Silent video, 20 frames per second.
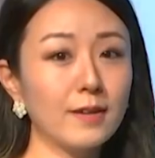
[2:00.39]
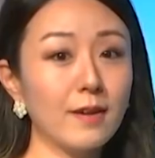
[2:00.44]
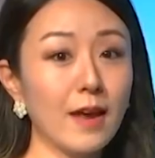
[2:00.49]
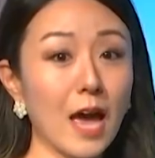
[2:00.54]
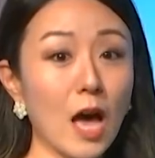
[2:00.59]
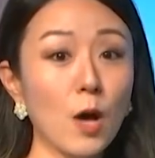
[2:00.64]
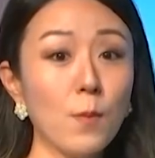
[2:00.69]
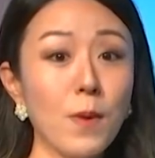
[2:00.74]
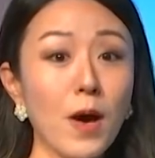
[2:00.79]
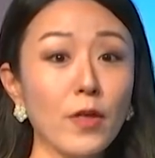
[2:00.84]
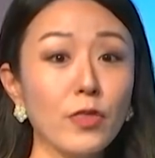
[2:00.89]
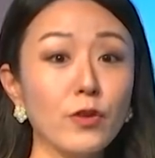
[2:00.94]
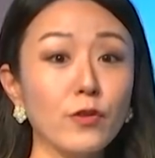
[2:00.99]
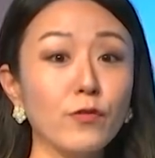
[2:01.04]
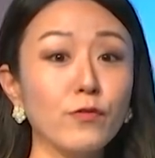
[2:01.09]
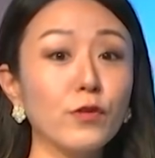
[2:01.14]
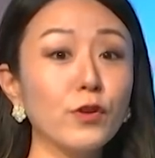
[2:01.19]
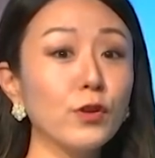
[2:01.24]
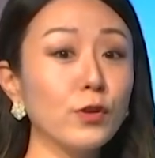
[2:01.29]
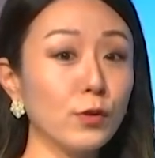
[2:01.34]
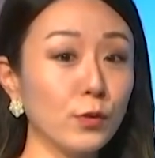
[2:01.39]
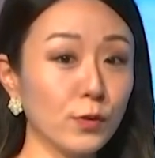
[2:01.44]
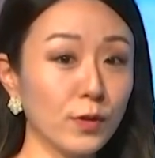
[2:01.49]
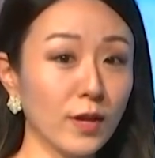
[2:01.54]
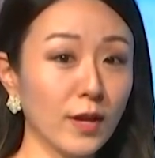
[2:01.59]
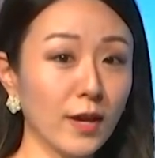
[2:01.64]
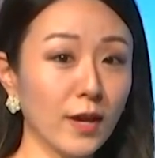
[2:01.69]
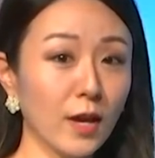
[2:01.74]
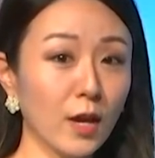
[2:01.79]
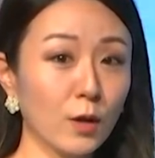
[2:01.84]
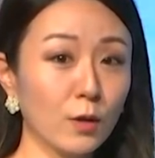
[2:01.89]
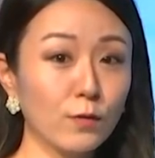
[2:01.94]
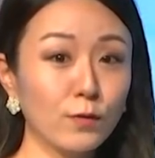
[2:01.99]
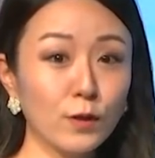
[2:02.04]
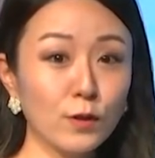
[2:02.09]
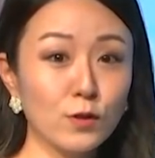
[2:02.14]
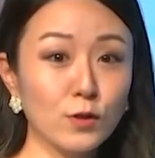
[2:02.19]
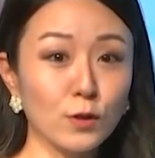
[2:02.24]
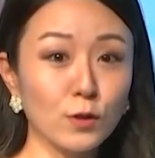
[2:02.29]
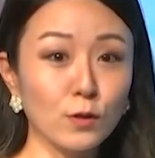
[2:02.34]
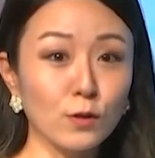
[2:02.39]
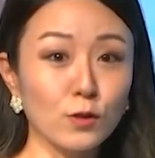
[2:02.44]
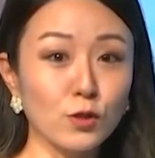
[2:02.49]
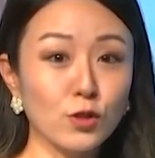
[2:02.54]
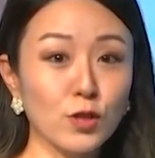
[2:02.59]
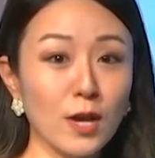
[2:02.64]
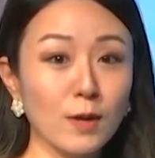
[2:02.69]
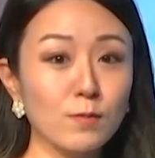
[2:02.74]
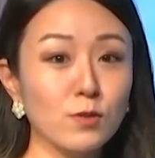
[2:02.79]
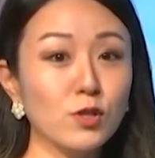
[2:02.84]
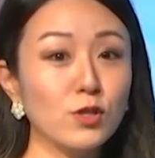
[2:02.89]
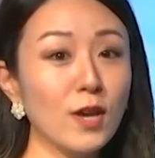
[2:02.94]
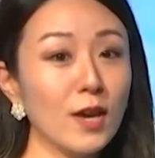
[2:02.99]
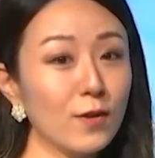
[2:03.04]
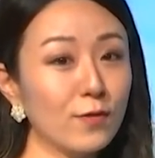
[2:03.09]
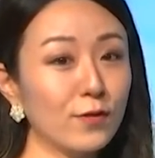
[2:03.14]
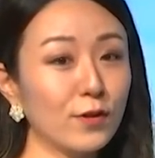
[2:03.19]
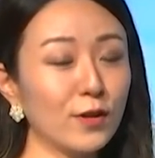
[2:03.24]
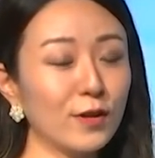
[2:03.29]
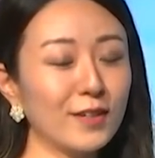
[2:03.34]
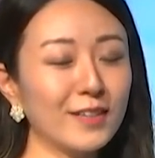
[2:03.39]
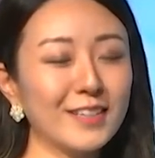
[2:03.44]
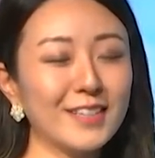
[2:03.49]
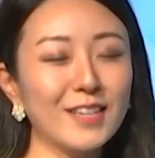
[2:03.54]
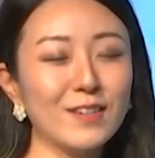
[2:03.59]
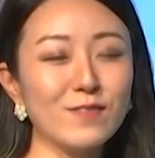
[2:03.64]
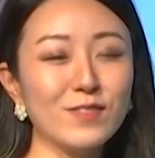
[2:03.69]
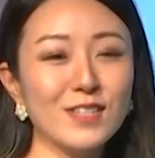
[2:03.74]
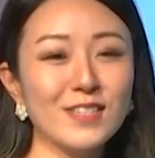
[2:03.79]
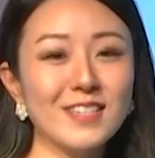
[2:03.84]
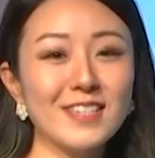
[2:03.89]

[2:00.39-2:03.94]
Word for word: how about the food? Review Journal's James Schaefer gives us a